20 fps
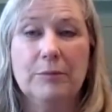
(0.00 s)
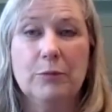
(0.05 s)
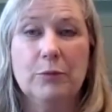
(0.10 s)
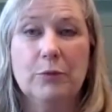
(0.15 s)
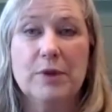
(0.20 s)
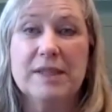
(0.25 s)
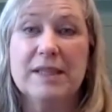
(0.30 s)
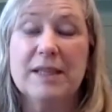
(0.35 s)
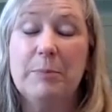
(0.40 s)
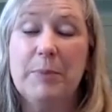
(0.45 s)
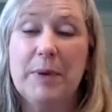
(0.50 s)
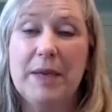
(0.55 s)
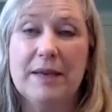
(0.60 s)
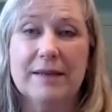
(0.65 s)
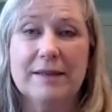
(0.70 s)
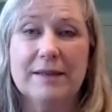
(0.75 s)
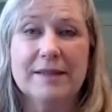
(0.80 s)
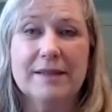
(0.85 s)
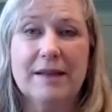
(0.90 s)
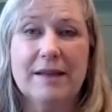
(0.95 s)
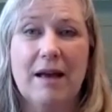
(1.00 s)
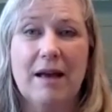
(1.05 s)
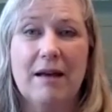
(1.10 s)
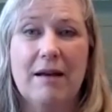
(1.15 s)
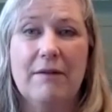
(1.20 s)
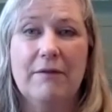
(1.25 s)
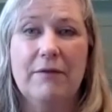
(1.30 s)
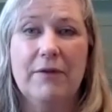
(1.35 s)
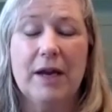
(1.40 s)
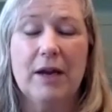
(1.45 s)
recipients
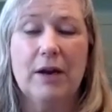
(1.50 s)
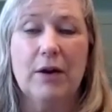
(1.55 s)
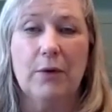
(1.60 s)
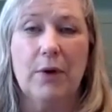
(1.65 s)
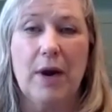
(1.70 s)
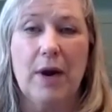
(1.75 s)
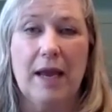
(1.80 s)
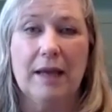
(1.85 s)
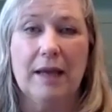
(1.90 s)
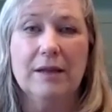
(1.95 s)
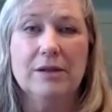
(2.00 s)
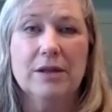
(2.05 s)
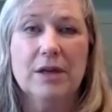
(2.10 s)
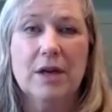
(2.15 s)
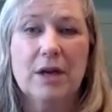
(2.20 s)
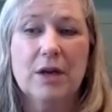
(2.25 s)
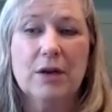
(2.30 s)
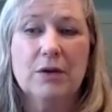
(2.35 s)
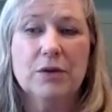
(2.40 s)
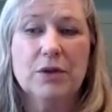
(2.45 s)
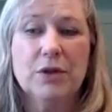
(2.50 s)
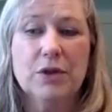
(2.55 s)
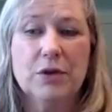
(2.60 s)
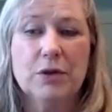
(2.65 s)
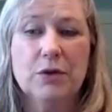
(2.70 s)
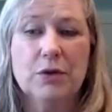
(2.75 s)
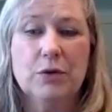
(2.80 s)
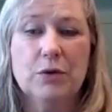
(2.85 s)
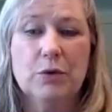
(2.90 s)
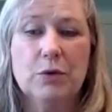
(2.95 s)
of a grant
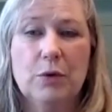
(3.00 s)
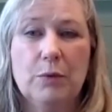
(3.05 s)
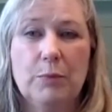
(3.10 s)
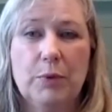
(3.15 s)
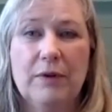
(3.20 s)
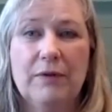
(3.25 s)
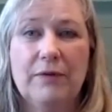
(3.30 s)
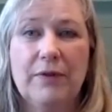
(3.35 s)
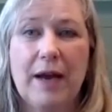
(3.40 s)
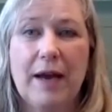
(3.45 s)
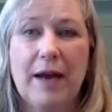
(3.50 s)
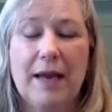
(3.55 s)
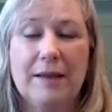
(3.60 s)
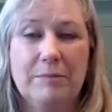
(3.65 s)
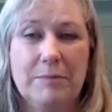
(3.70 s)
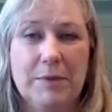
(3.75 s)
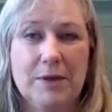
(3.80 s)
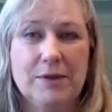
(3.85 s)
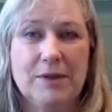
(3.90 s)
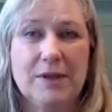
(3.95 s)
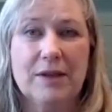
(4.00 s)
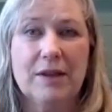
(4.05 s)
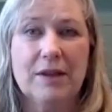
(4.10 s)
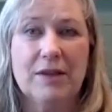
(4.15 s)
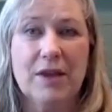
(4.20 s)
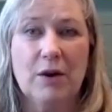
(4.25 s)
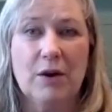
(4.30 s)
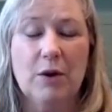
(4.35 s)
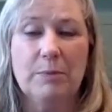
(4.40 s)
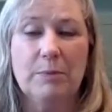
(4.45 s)
to provide music
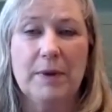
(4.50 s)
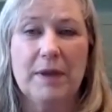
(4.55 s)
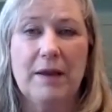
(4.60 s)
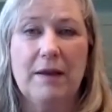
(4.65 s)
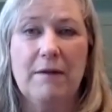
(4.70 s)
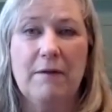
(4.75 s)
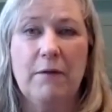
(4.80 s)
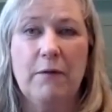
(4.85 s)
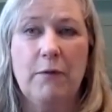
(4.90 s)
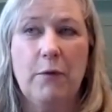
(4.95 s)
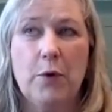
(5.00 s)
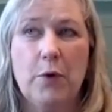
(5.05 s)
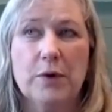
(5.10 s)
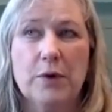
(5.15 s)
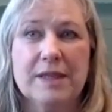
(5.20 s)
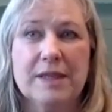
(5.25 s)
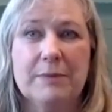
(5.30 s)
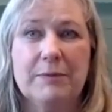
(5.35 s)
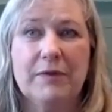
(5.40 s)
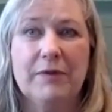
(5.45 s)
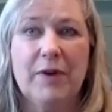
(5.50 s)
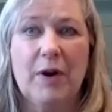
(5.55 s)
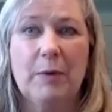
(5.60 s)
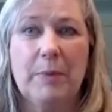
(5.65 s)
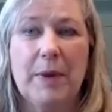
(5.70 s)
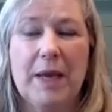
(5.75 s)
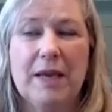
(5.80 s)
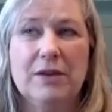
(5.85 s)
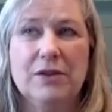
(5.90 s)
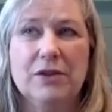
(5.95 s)
therapy for some of our
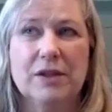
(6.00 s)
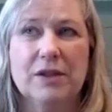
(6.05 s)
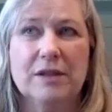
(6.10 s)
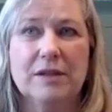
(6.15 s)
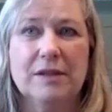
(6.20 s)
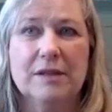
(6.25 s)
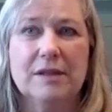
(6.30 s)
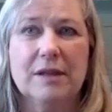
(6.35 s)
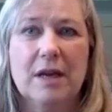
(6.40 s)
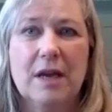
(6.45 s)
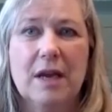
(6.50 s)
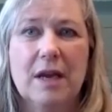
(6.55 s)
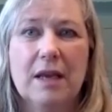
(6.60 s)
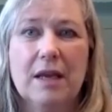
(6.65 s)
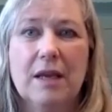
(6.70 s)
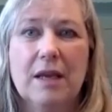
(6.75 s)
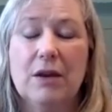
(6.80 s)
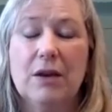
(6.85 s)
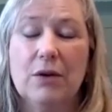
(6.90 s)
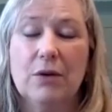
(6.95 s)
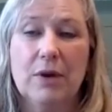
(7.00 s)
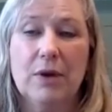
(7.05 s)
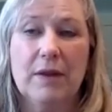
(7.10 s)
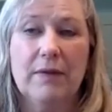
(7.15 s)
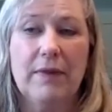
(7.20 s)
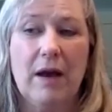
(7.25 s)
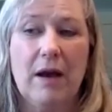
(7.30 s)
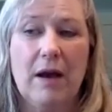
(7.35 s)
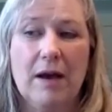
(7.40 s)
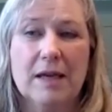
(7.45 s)
patients here
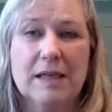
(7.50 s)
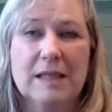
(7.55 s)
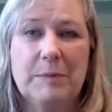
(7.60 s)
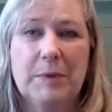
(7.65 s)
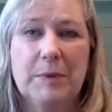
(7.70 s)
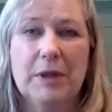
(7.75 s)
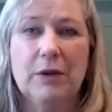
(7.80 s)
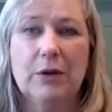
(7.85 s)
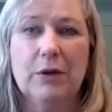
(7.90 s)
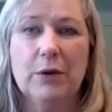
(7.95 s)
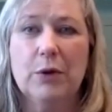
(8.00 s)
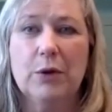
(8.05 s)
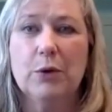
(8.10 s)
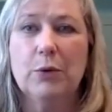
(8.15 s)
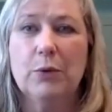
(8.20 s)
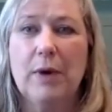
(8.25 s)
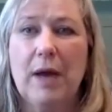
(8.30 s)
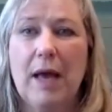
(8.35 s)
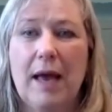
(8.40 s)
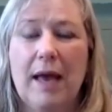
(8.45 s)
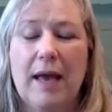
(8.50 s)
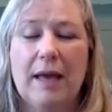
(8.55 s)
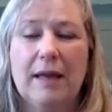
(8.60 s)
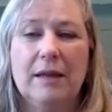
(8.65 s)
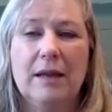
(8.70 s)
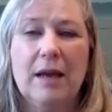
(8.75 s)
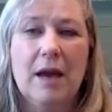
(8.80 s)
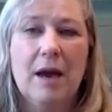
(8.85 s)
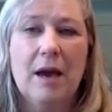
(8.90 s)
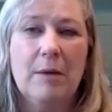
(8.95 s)
in the hospital who
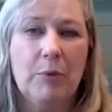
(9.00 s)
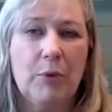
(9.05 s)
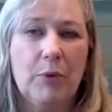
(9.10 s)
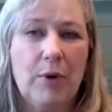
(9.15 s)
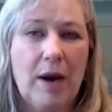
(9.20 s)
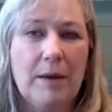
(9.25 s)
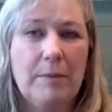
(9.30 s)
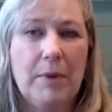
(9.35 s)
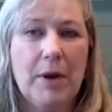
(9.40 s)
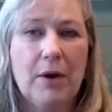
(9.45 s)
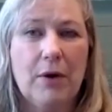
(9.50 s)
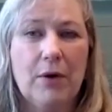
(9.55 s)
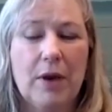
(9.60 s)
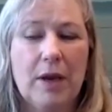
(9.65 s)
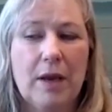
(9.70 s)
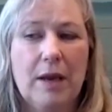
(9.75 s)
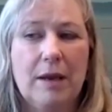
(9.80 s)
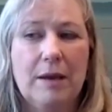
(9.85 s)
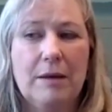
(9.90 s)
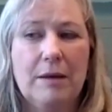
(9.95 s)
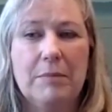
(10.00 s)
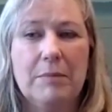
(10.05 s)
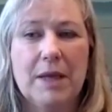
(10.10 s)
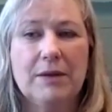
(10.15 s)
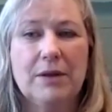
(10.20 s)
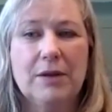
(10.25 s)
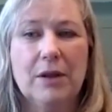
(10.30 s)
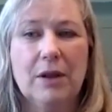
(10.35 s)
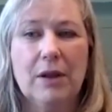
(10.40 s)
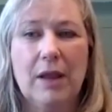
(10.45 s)
had primary
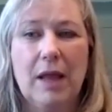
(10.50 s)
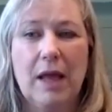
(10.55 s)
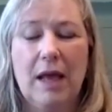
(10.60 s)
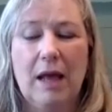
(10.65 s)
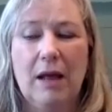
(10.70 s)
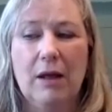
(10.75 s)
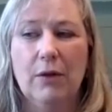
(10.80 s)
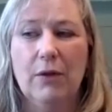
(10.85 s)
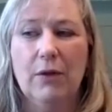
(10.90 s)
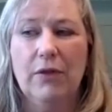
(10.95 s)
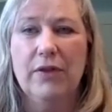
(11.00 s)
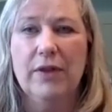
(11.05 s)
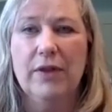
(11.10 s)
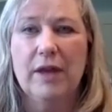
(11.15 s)
mental health